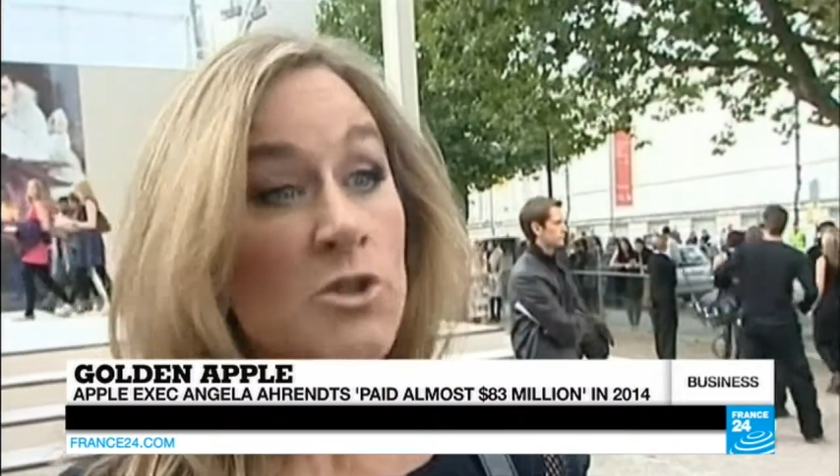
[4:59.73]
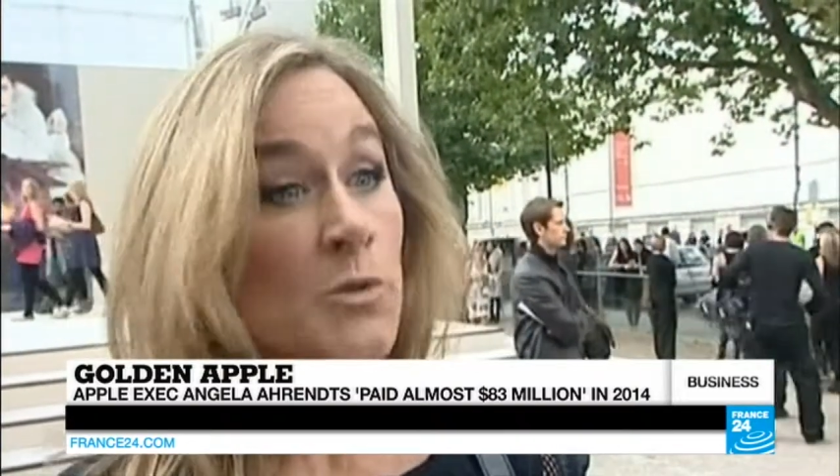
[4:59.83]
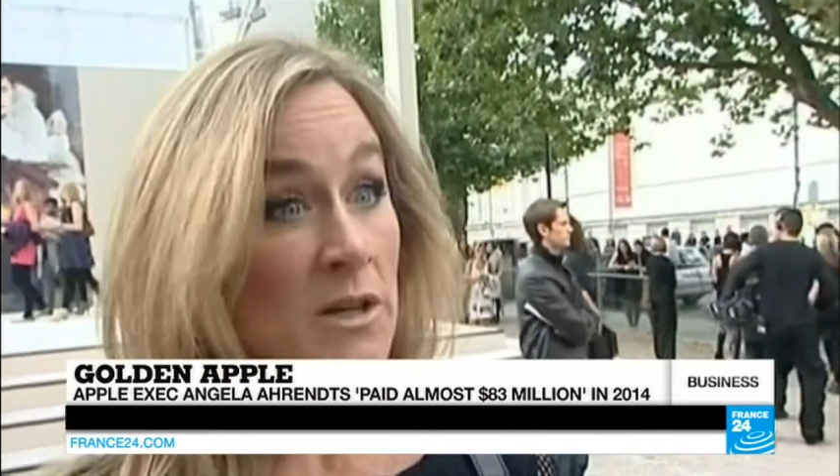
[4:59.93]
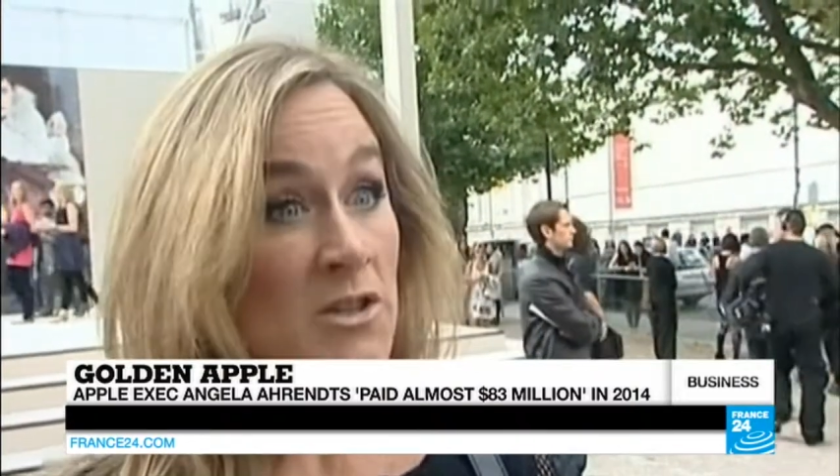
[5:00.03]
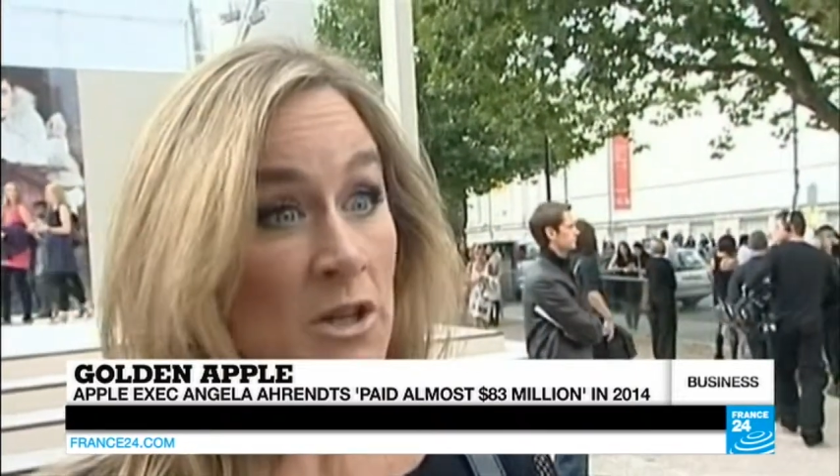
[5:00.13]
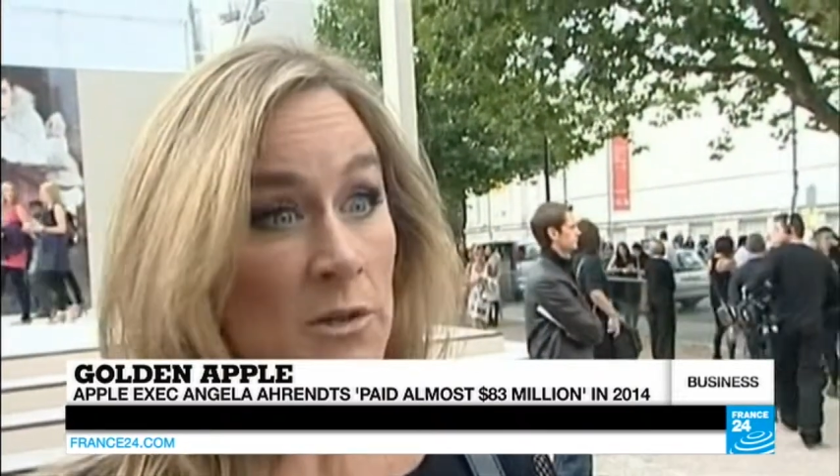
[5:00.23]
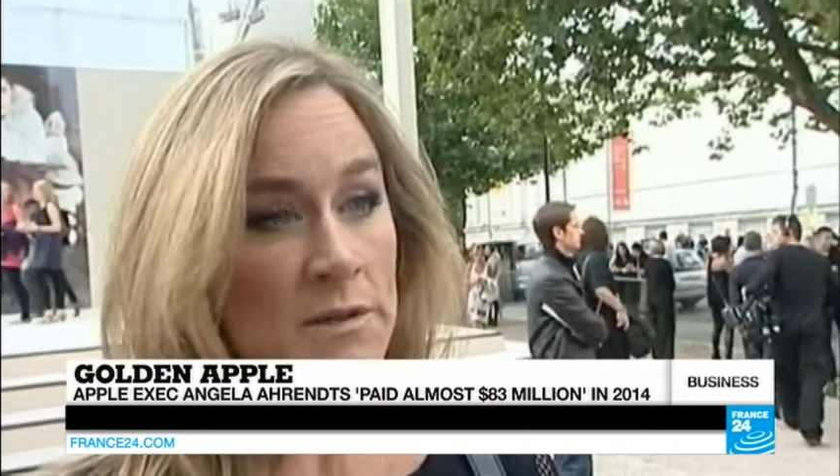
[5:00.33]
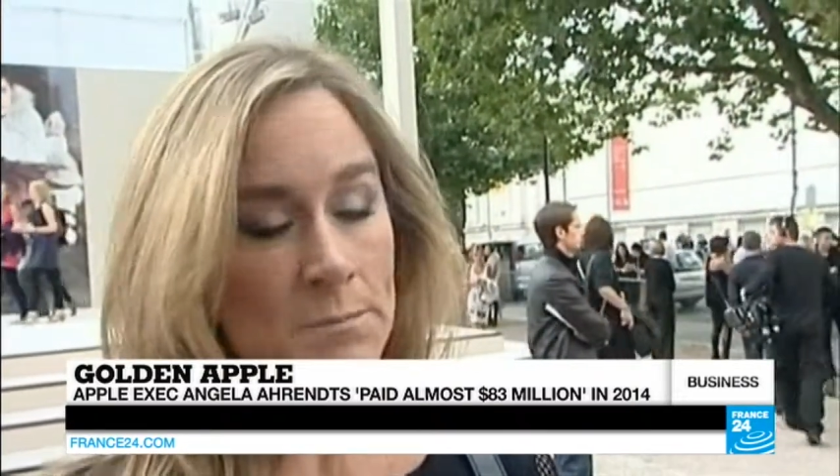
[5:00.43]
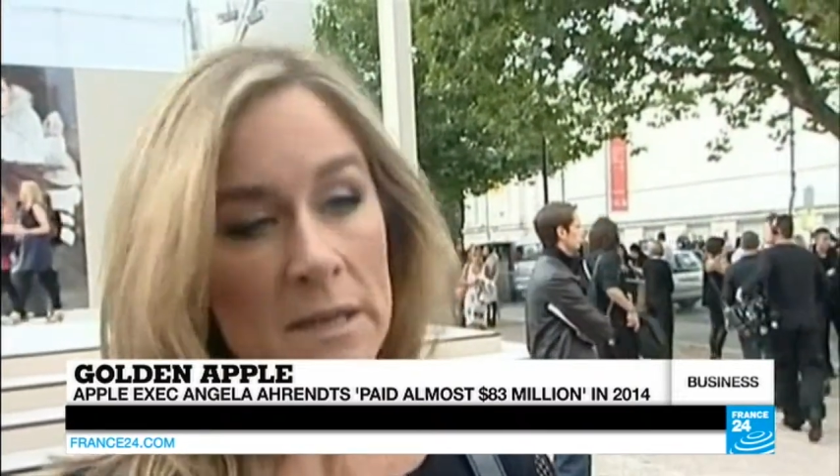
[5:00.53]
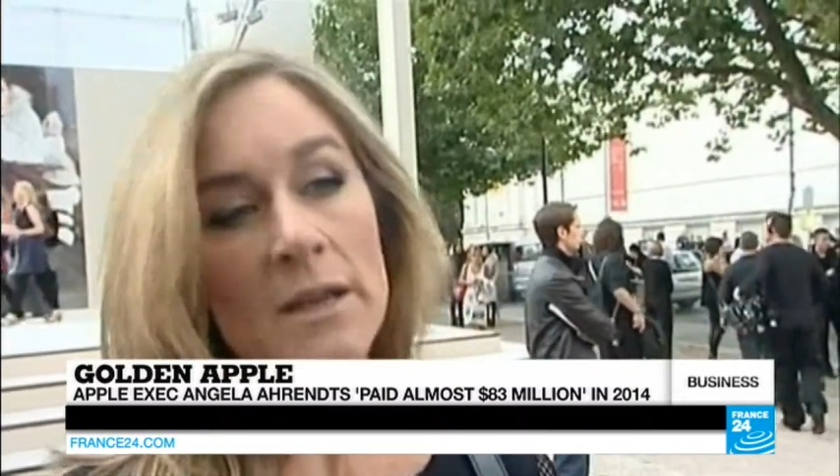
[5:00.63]
She was
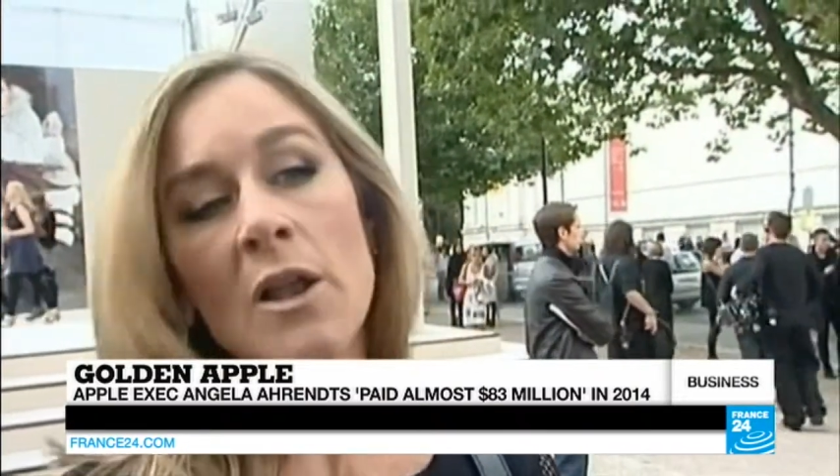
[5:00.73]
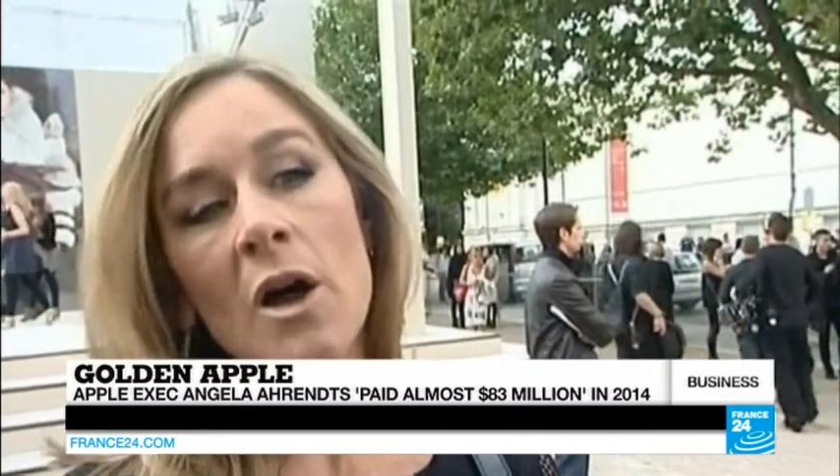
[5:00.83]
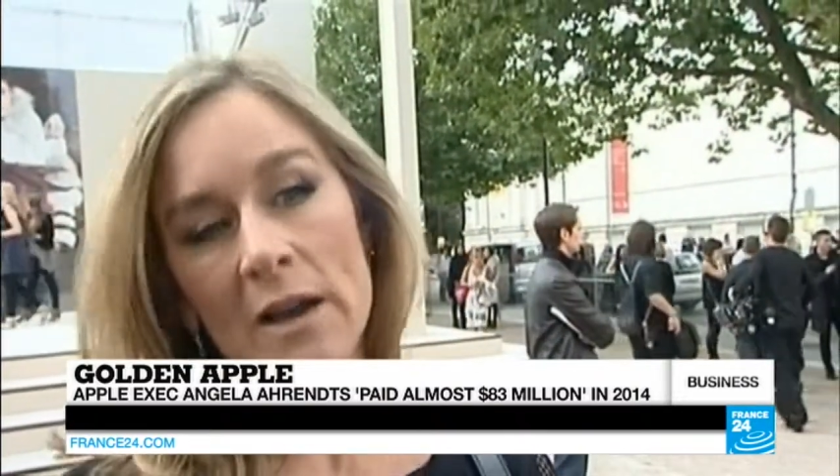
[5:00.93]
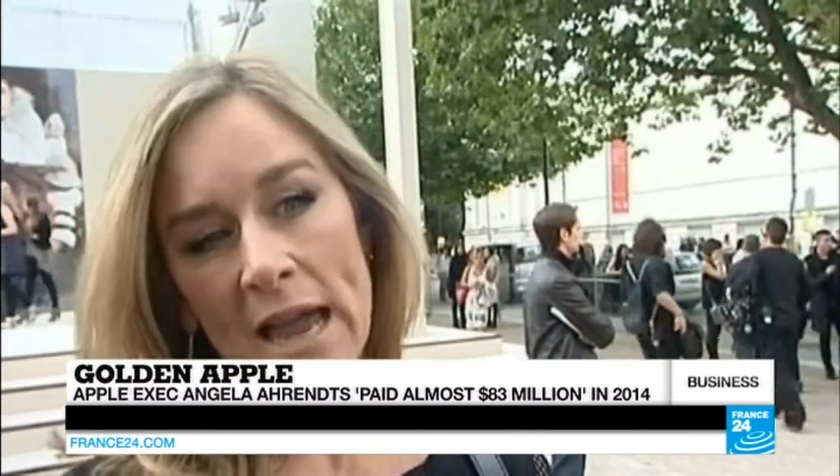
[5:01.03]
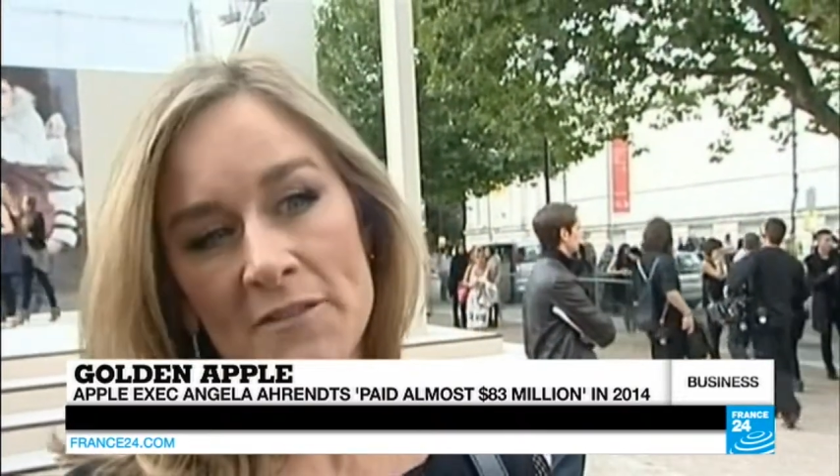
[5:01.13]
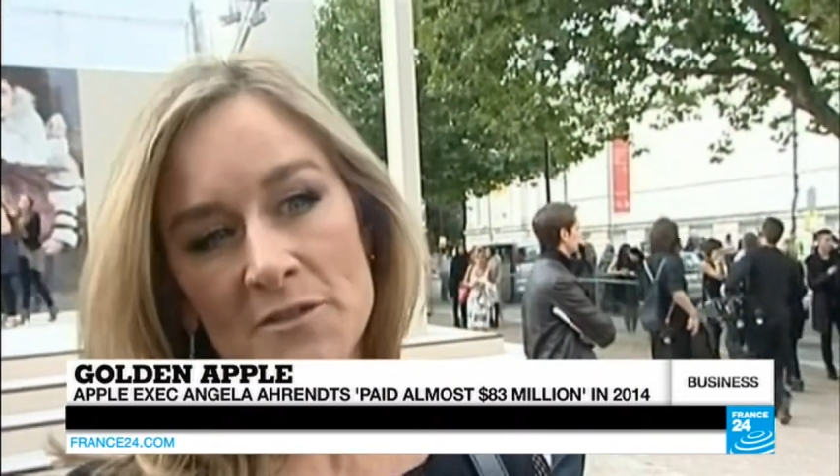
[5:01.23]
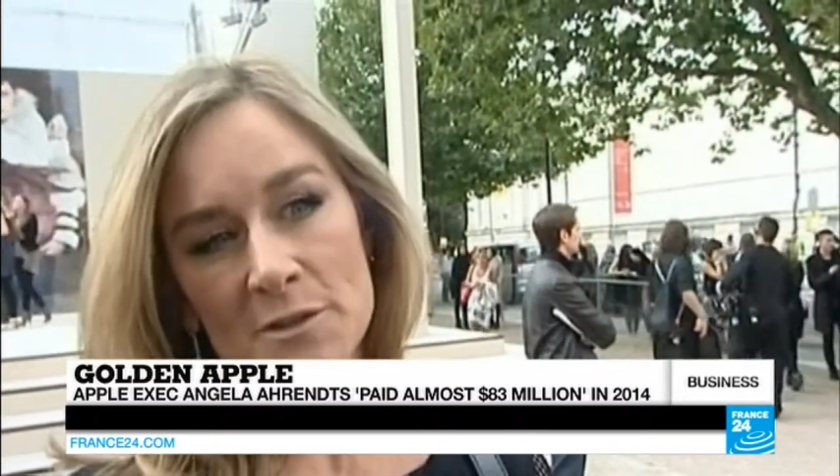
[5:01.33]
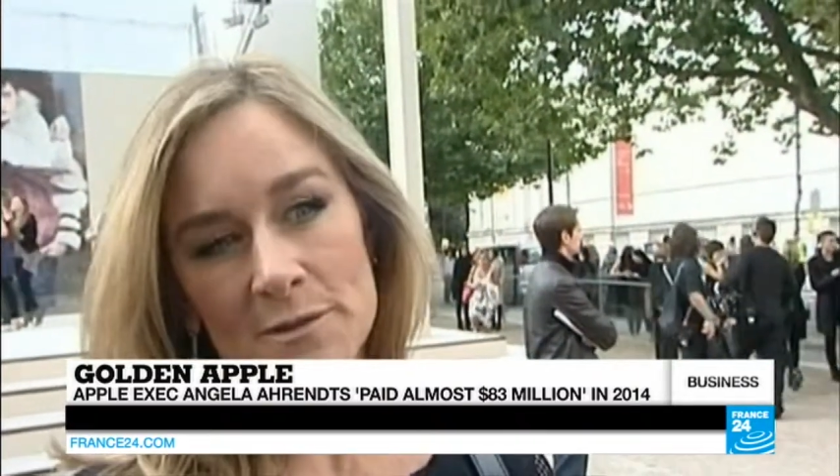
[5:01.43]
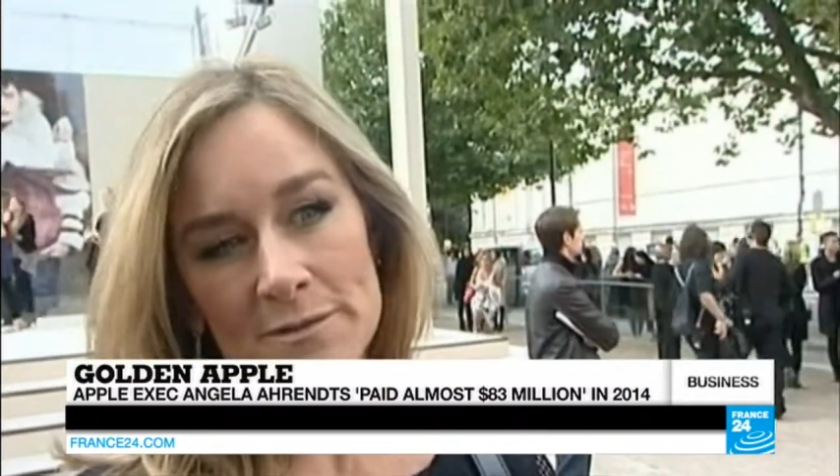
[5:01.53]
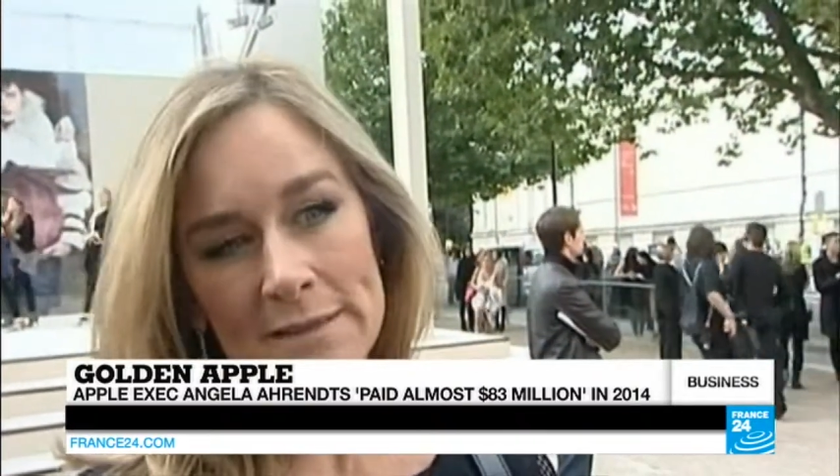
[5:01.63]
the chief executive of
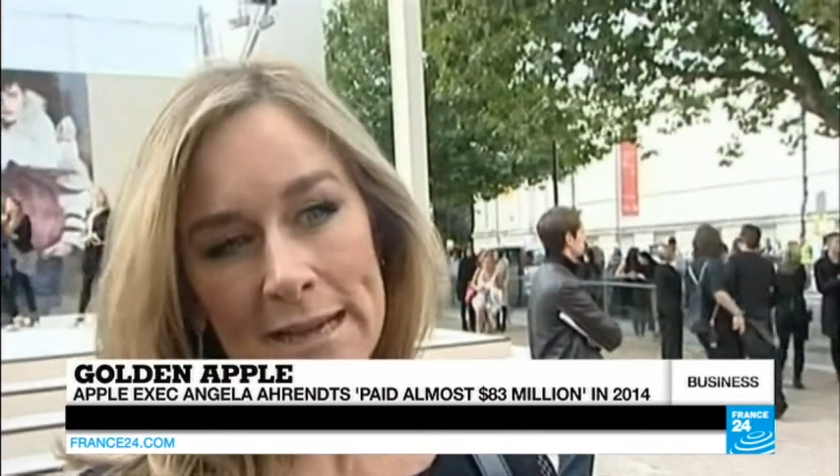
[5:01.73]
the British